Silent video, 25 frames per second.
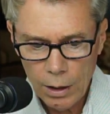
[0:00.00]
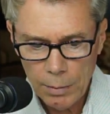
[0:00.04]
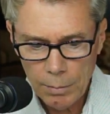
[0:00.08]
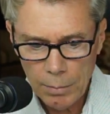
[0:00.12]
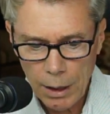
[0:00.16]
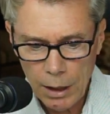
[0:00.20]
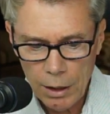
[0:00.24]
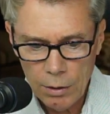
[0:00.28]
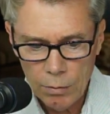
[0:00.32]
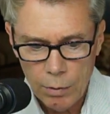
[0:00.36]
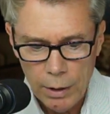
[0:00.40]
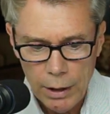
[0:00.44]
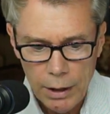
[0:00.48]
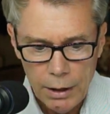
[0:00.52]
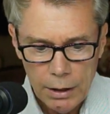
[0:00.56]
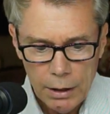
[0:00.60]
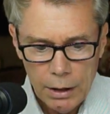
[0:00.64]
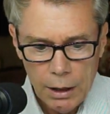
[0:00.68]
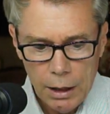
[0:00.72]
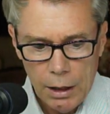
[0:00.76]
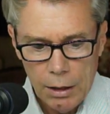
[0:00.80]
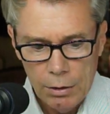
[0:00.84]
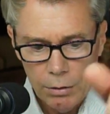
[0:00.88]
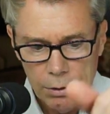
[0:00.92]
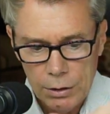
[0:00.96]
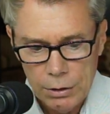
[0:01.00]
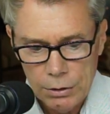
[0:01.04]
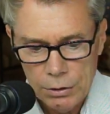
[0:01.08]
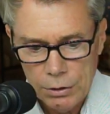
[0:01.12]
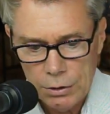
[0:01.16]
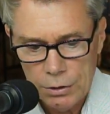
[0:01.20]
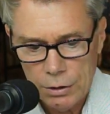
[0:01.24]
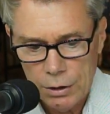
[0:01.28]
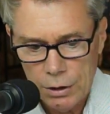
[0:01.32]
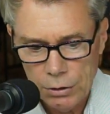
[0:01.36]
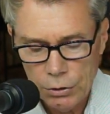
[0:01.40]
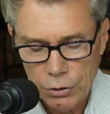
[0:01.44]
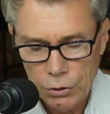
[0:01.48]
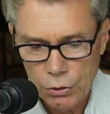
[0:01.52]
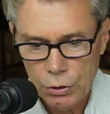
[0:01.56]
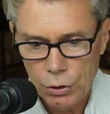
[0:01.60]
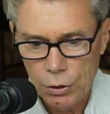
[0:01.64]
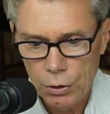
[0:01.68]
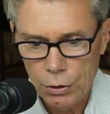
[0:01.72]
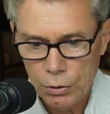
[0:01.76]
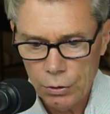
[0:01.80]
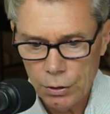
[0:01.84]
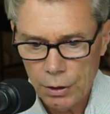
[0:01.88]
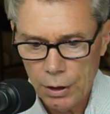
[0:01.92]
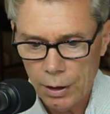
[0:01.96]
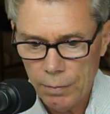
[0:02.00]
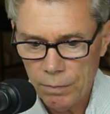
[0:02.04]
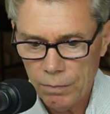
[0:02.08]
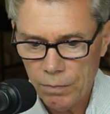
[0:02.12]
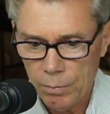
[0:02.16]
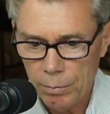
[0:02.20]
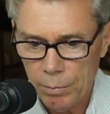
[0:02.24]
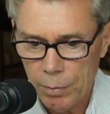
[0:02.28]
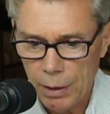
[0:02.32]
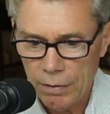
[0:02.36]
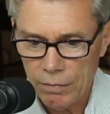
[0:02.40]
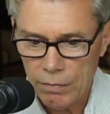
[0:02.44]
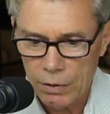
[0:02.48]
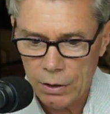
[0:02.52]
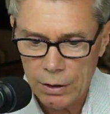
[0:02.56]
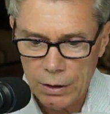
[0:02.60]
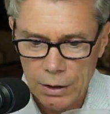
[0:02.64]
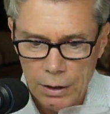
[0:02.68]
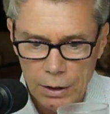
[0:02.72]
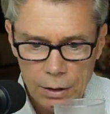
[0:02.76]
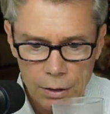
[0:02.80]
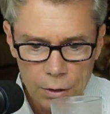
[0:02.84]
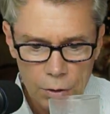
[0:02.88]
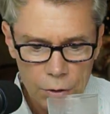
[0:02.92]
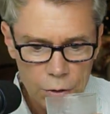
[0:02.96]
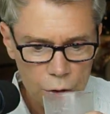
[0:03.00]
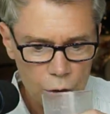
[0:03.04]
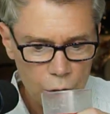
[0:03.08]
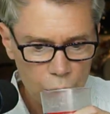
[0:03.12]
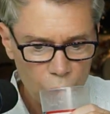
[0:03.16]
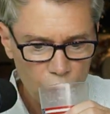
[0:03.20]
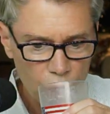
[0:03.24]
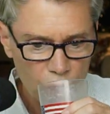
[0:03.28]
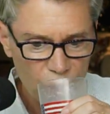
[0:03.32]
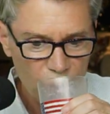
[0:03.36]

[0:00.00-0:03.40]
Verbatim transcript: by the way, Kyle, this this shirt came from Beverly Hills.